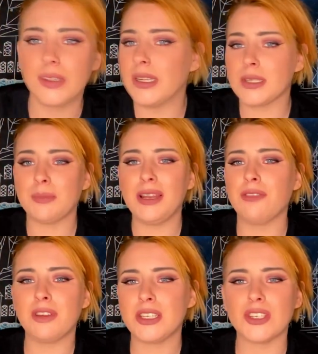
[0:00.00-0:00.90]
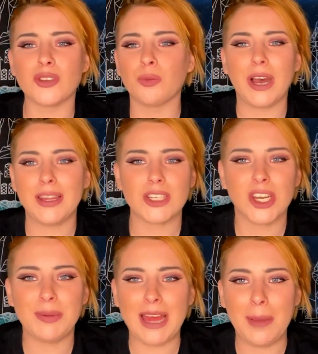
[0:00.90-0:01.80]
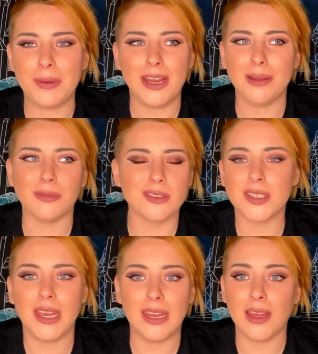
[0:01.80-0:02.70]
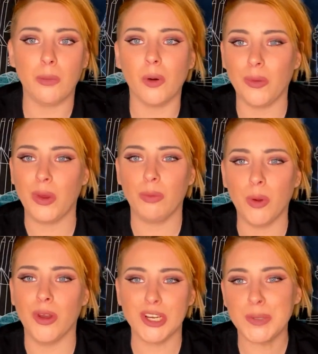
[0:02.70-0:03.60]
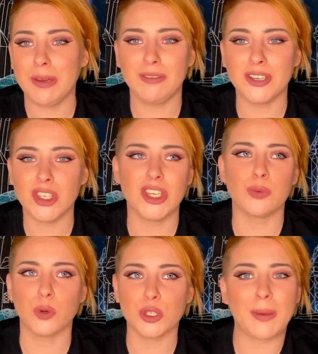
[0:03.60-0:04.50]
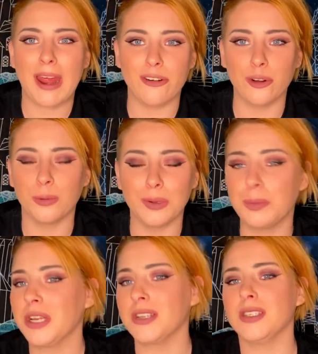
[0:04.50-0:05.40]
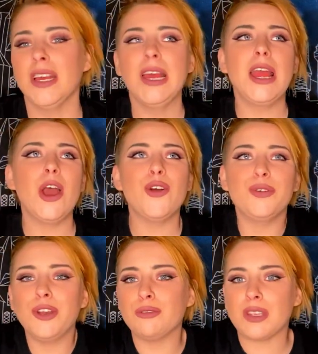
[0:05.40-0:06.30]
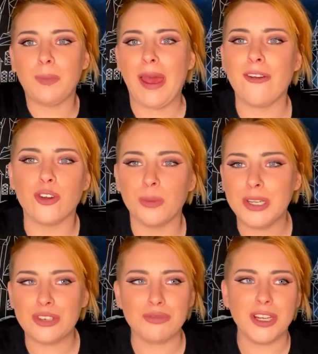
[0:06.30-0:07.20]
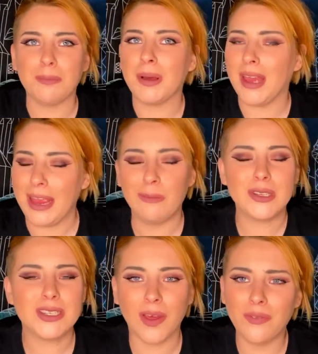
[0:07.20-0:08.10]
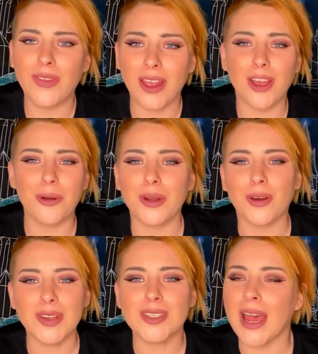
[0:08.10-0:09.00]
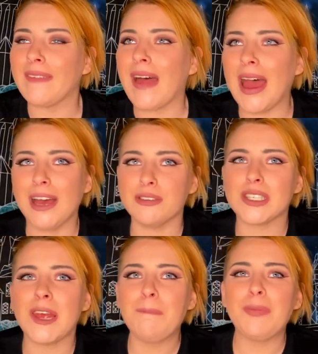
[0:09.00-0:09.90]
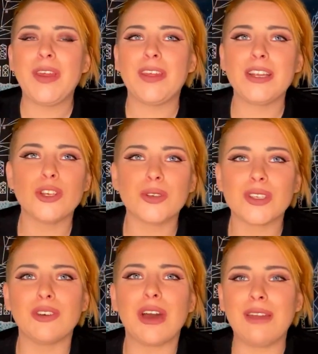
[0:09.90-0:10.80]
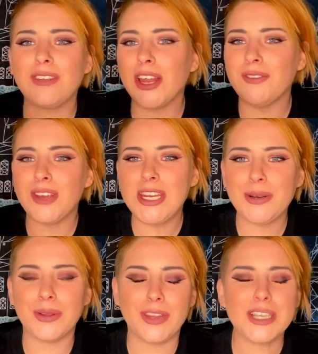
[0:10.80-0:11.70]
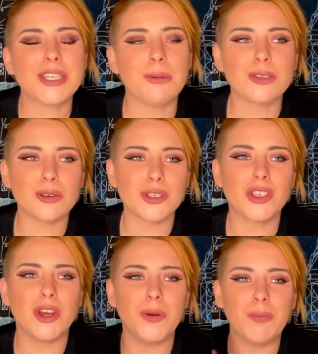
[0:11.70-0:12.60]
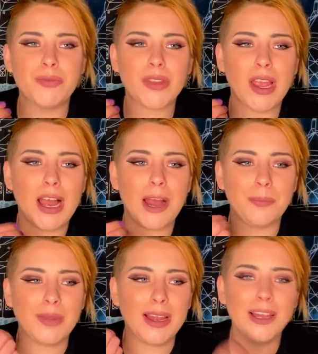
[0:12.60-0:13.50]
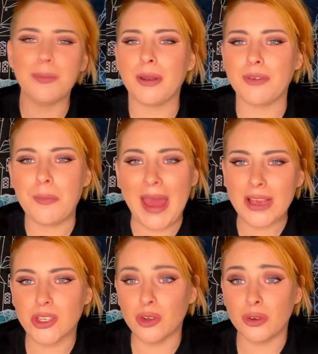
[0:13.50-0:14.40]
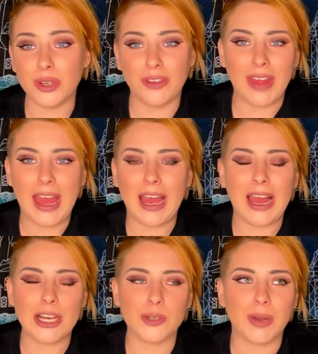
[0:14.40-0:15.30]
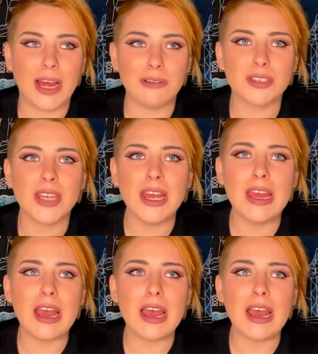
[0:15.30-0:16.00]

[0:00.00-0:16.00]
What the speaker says: There's a million reasons on why this could have been happening. I'm not saying that what we were experiencing was paranormal, because who knows if paranormal is real, but it was something going on inside that house. There's also, I've done a video on this, there was also a little bit of a backstory on the actual house.